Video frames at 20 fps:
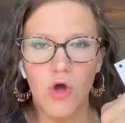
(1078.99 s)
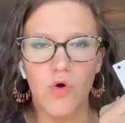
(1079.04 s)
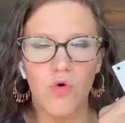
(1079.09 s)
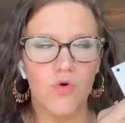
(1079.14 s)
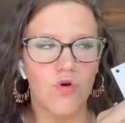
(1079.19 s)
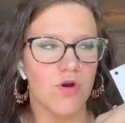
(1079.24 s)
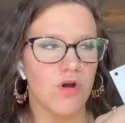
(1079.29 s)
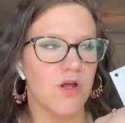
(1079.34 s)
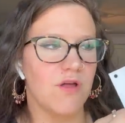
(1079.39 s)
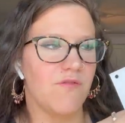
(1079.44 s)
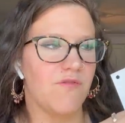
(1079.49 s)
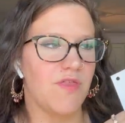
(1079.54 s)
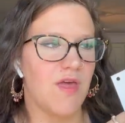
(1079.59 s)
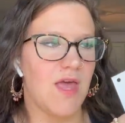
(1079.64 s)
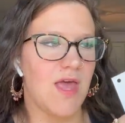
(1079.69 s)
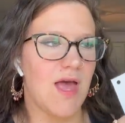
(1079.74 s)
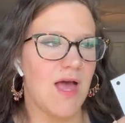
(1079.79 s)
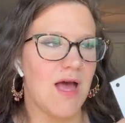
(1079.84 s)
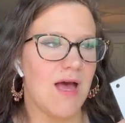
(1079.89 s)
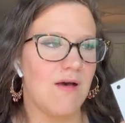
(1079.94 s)
or if
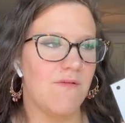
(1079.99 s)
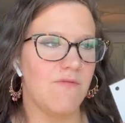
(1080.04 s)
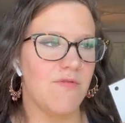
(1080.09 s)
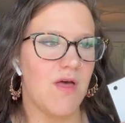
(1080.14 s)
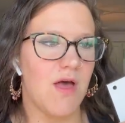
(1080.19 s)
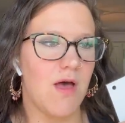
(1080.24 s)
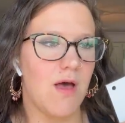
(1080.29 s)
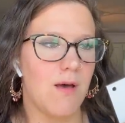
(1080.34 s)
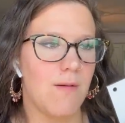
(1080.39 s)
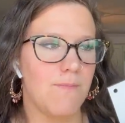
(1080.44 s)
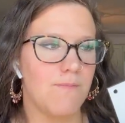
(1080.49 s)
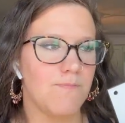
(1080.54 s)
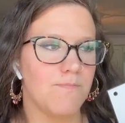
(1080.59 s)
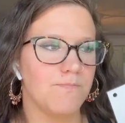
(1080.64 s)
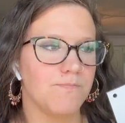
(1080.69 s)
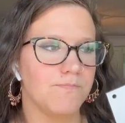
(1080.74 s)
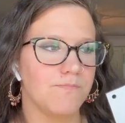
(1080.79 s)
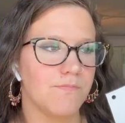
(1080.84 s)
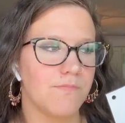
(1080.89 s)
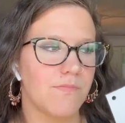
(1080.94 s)
they have them
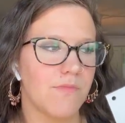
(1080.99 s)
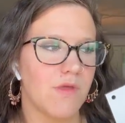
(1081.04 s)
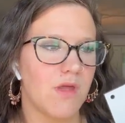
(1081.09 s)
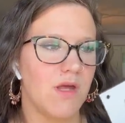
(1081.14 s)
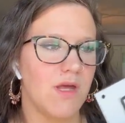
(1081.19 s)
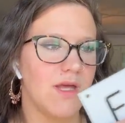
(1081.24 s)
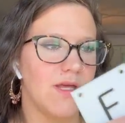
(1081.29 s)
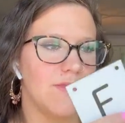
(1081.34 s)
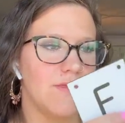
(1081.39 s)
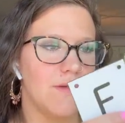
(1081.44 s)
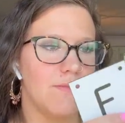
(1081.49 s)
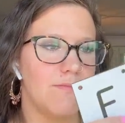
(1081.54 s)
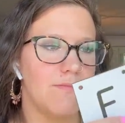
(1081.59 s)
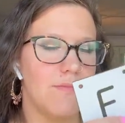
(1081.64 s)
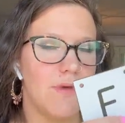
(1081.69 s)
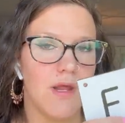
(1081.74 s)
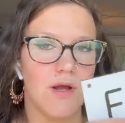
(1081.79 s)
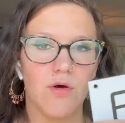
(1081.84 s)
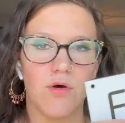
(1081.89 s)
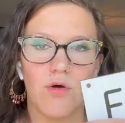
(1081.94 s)
in the
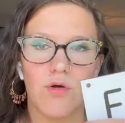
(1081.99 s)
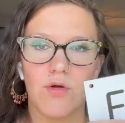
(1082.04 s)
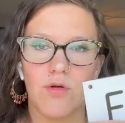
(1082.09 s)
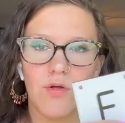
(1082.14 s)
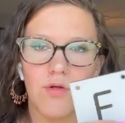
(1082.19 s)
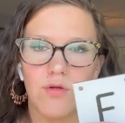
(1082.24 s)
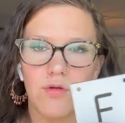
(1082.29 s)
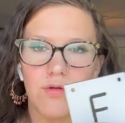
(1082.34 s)
middle.